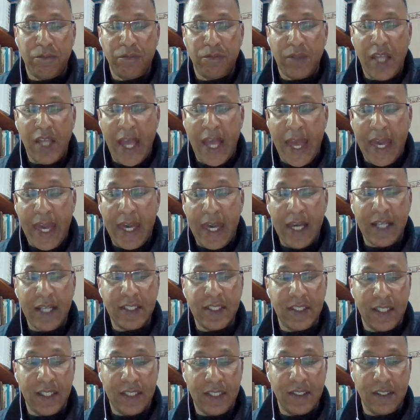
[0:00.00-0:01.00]
act,
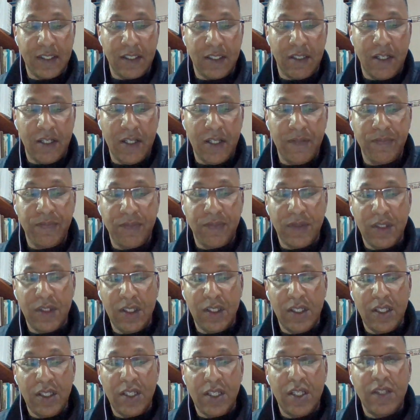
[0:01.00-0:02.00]
etc.
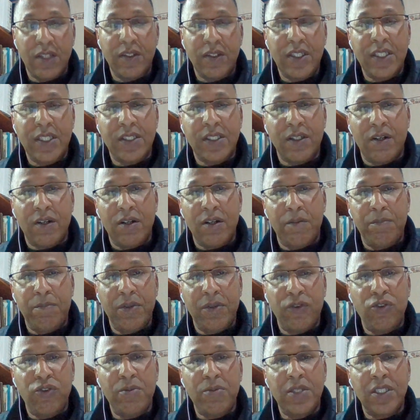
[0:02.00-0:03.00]
These are
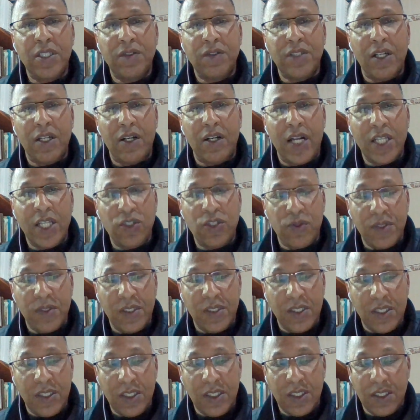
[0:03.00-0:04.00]
performatives are
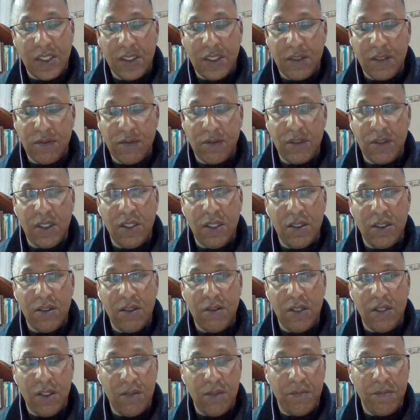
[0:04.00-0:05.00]
utterances
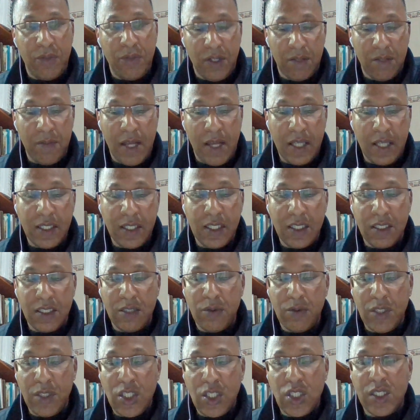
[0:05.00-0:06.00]
in pragmatics in
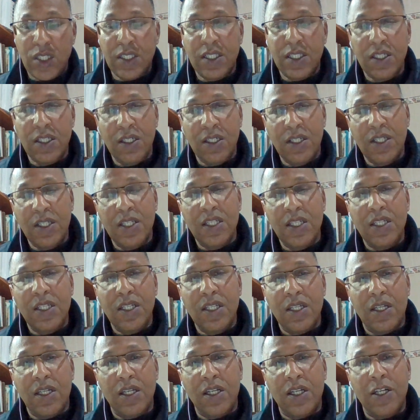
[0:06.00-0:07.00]
which
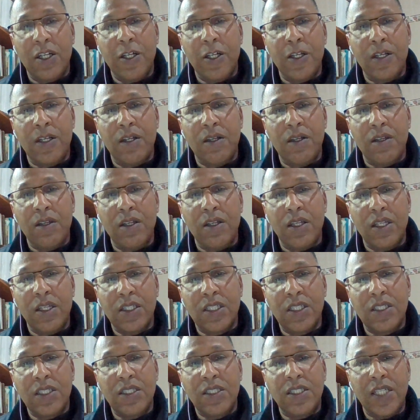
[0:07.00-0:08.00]
you
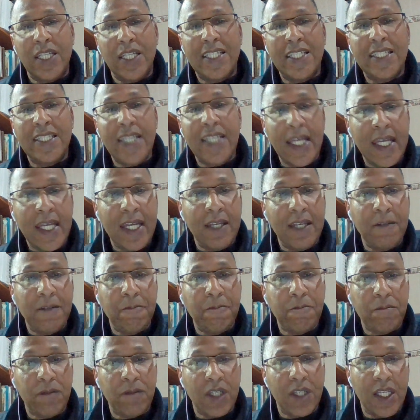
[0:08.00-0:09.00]
can say saying
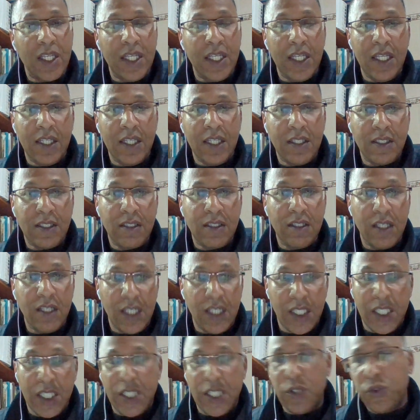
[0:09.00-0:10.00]
is
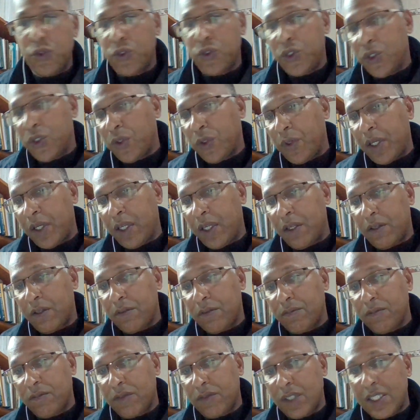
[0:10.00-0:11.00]
doing.
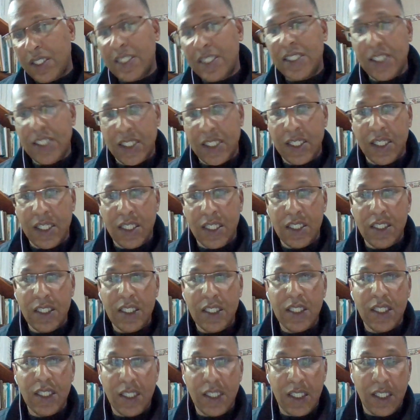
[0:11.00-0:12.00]
Saying
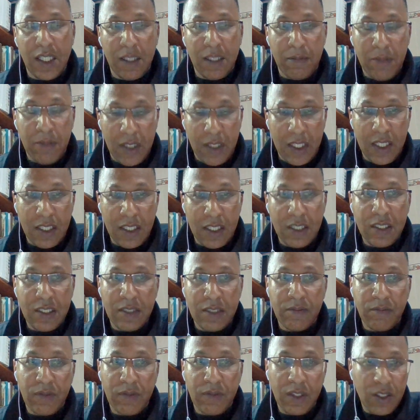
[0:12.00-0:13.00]
means
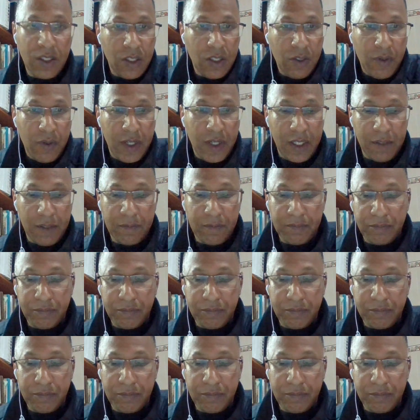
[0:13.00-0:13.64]
doing.